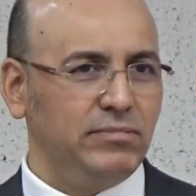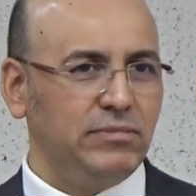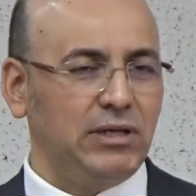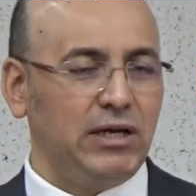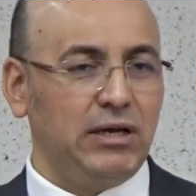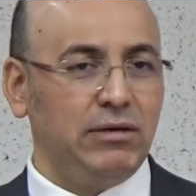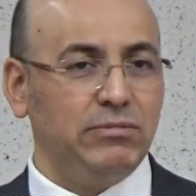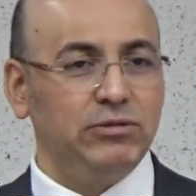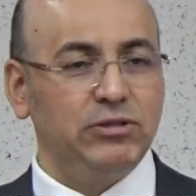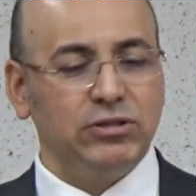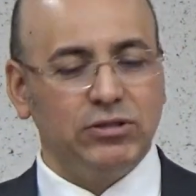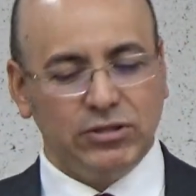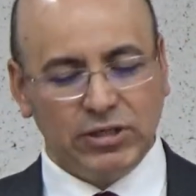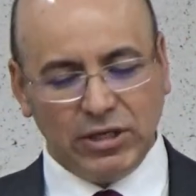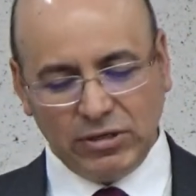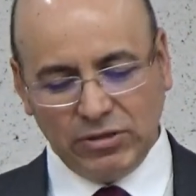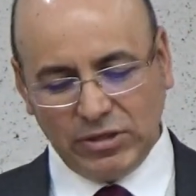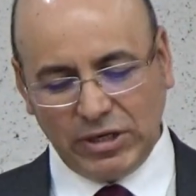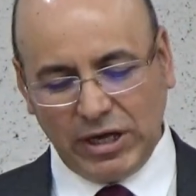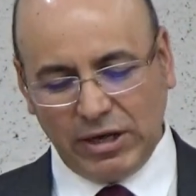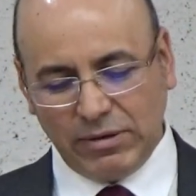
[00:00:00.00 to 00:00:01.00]
I'm sure that
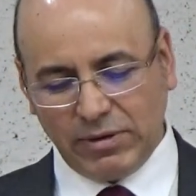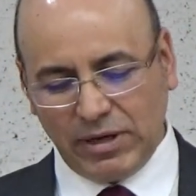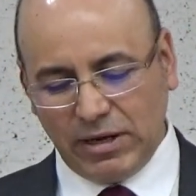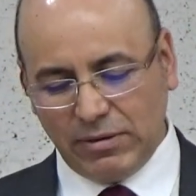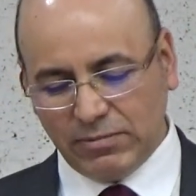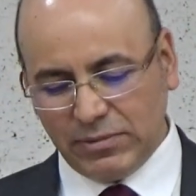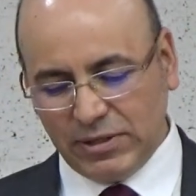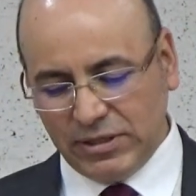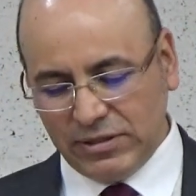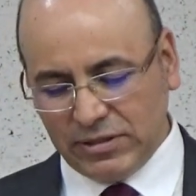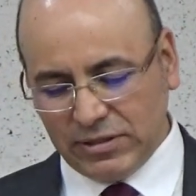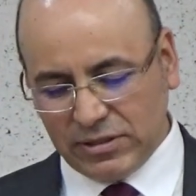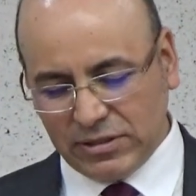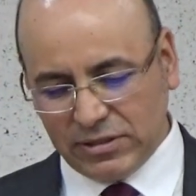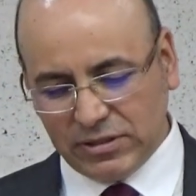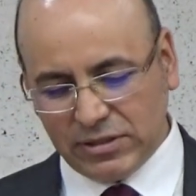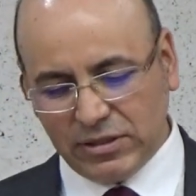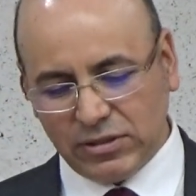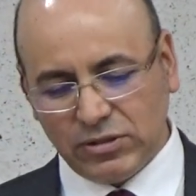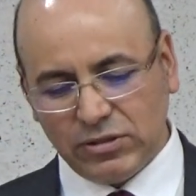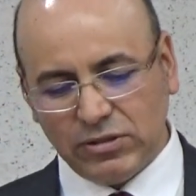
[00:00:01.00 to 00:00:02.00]
you come hungry and
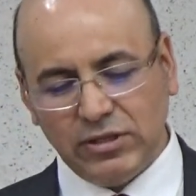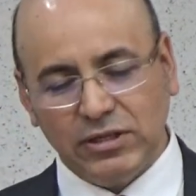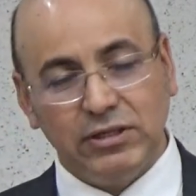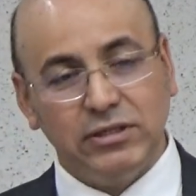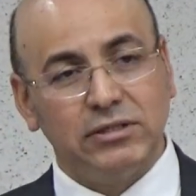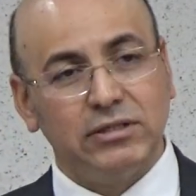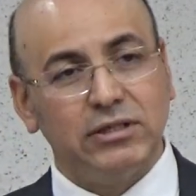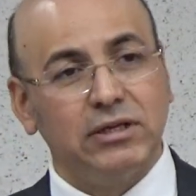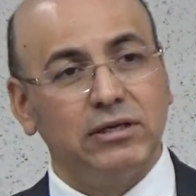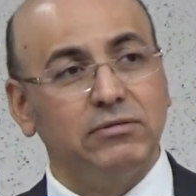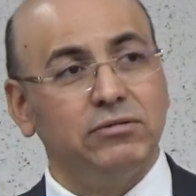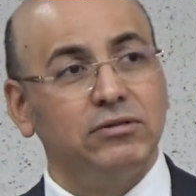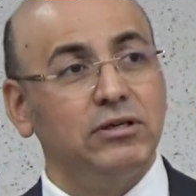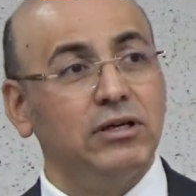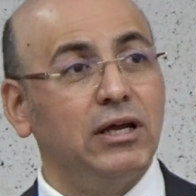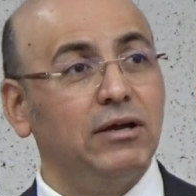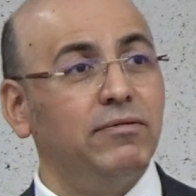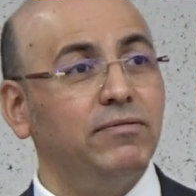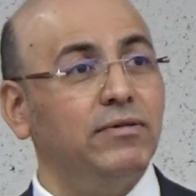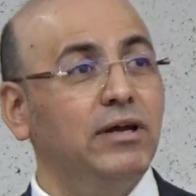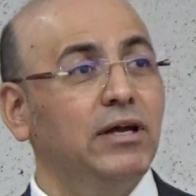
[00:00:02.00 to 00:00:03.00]
thirsty to listen and to
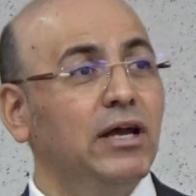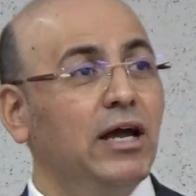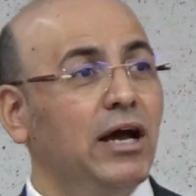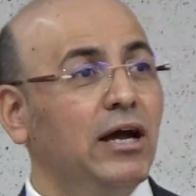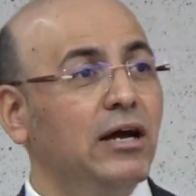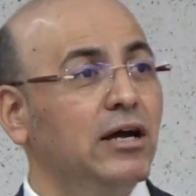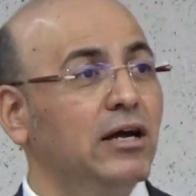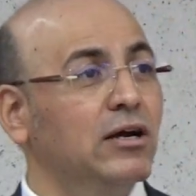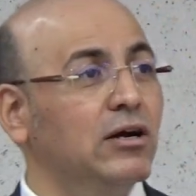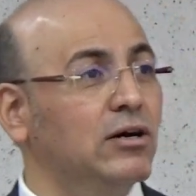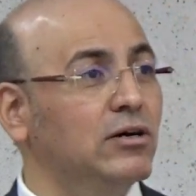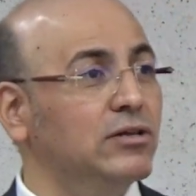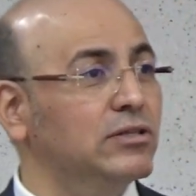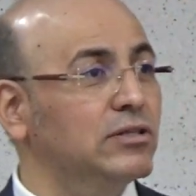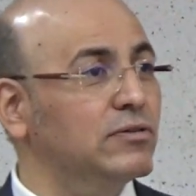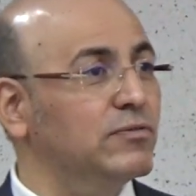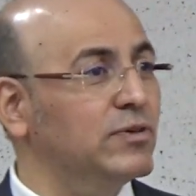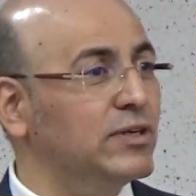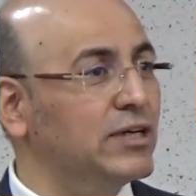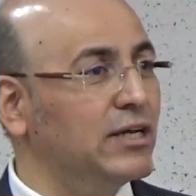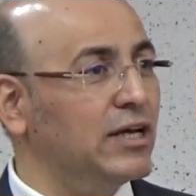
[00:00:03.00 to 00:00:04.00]
have an encounter
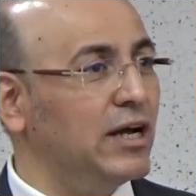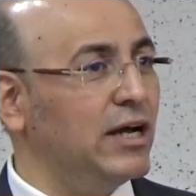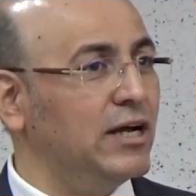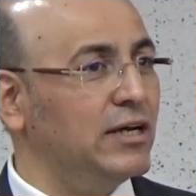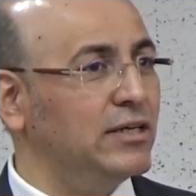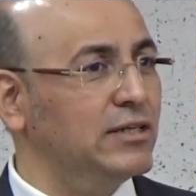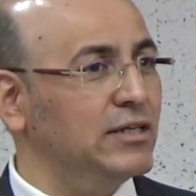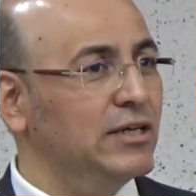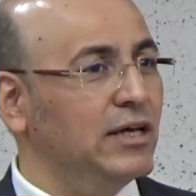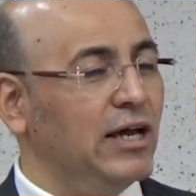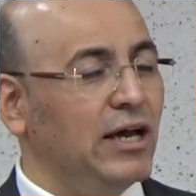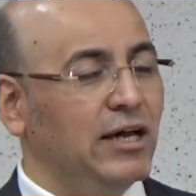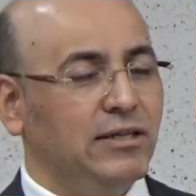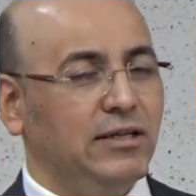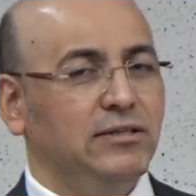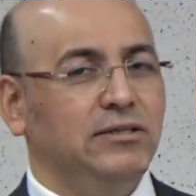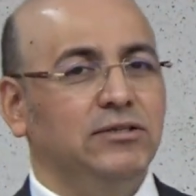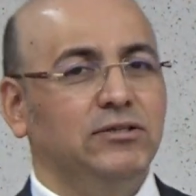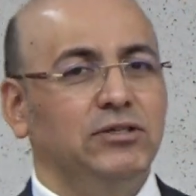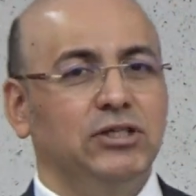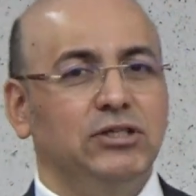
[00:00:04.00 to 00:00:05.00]
with God. And
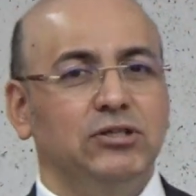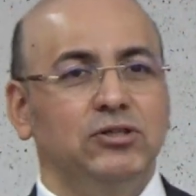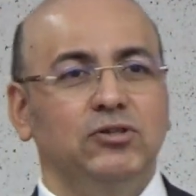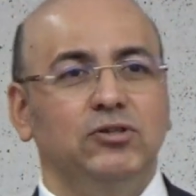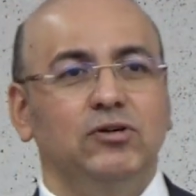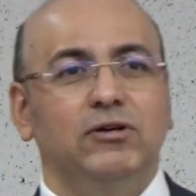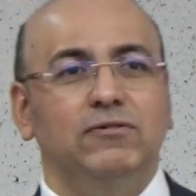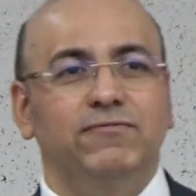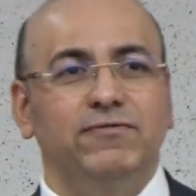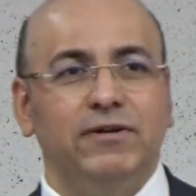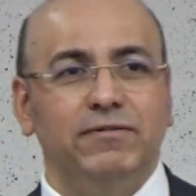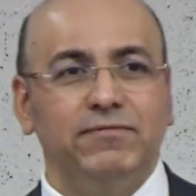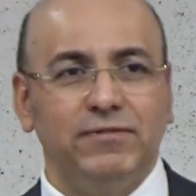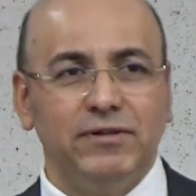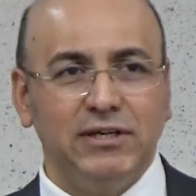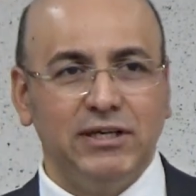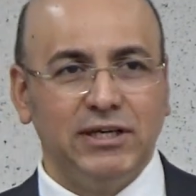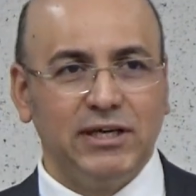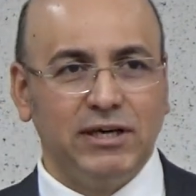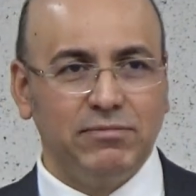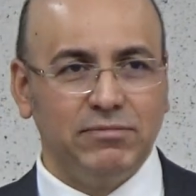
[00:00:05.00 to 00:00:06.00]
that's the reason you are
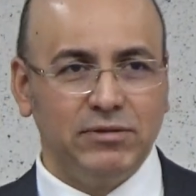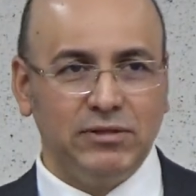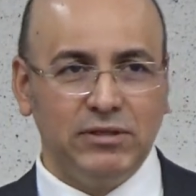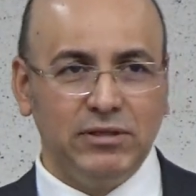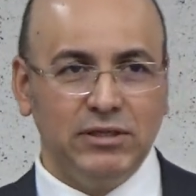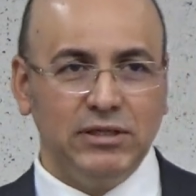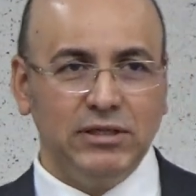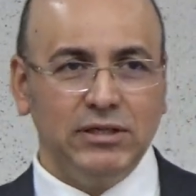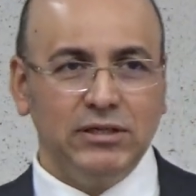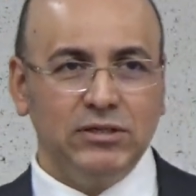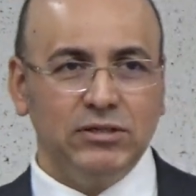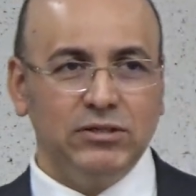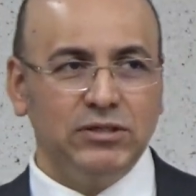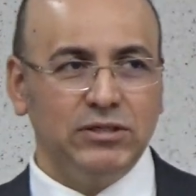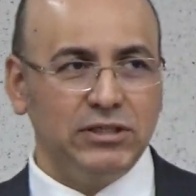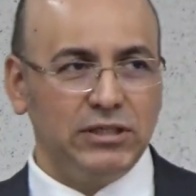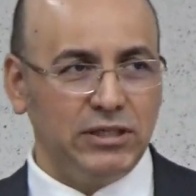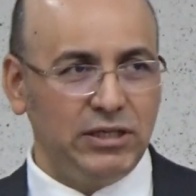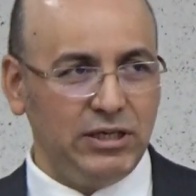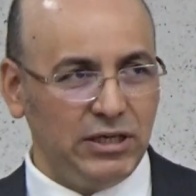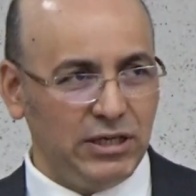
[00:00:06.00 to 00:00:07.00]
faithfully come to
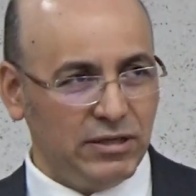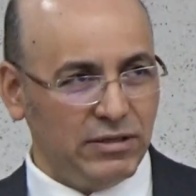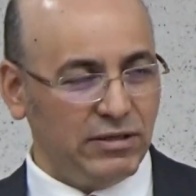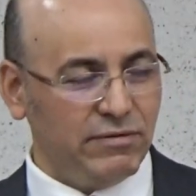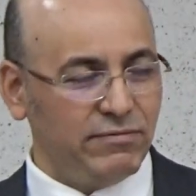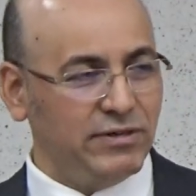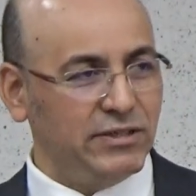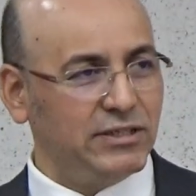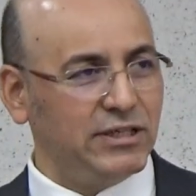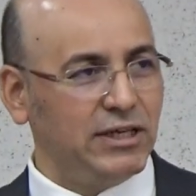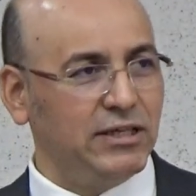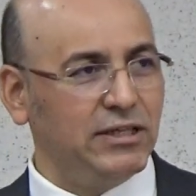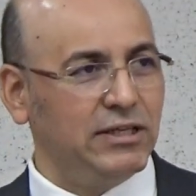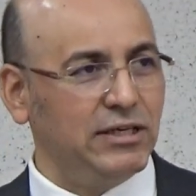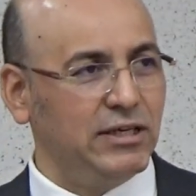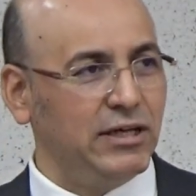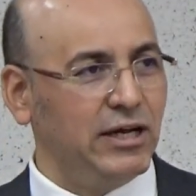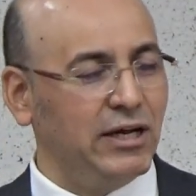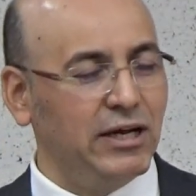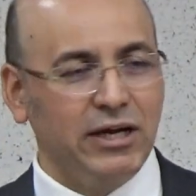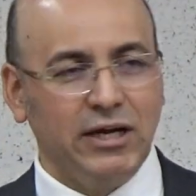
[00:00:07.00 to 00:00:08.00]
see and every Sunday.
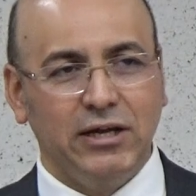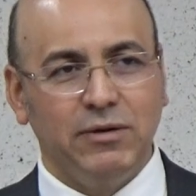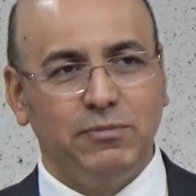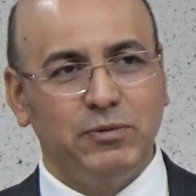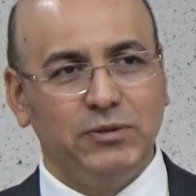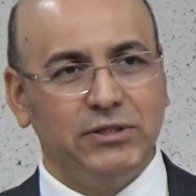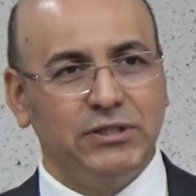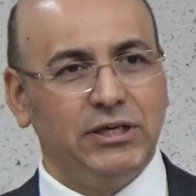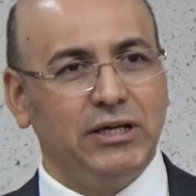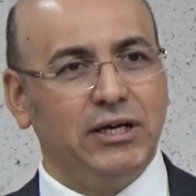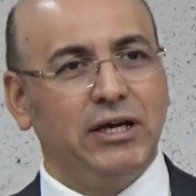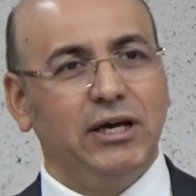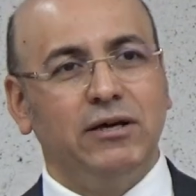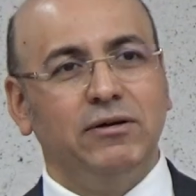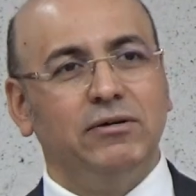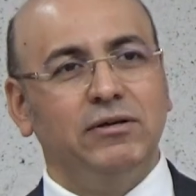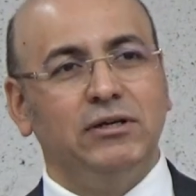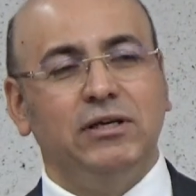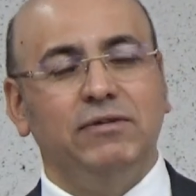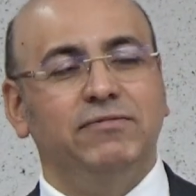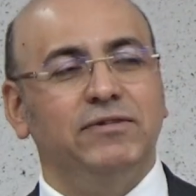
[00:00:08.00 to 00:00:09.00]
And I appreciate
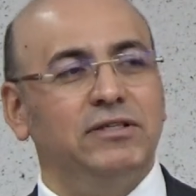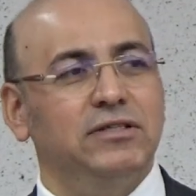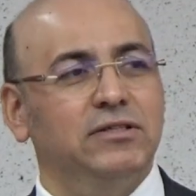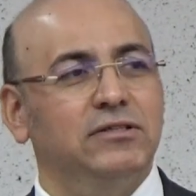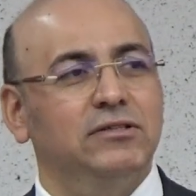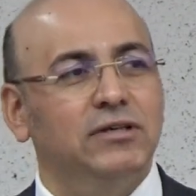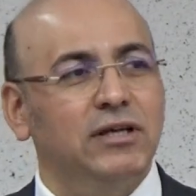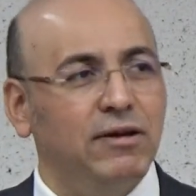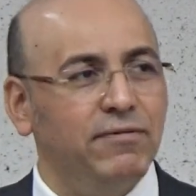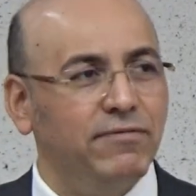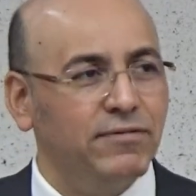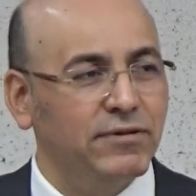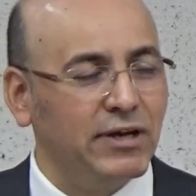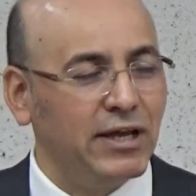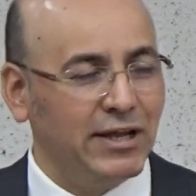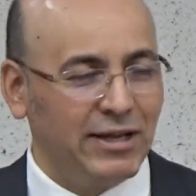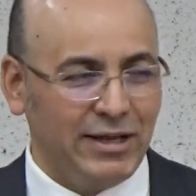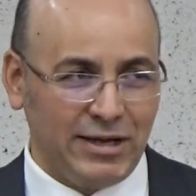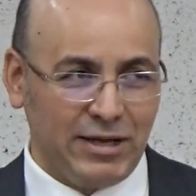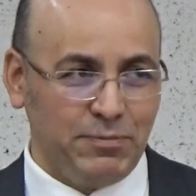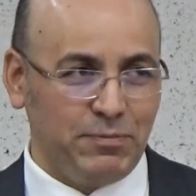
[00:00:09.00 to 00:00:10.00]
and give thanks to God for
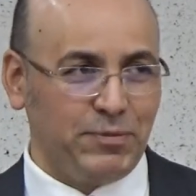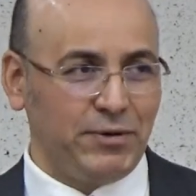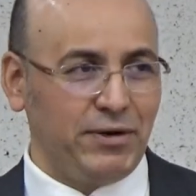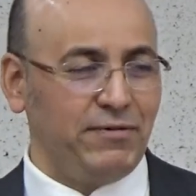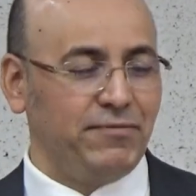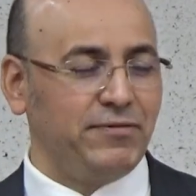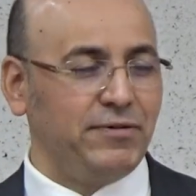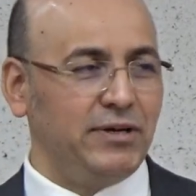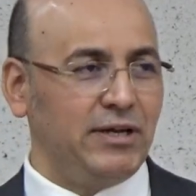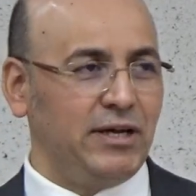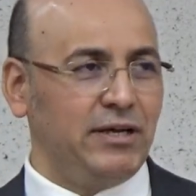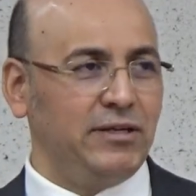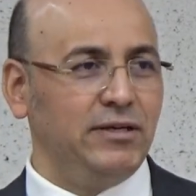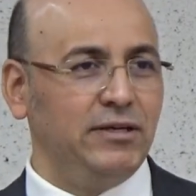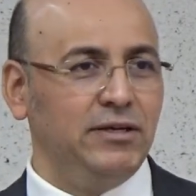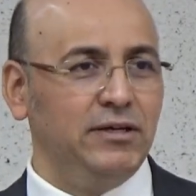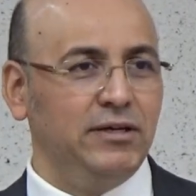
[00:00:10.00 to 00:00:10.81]
that and I pray for that.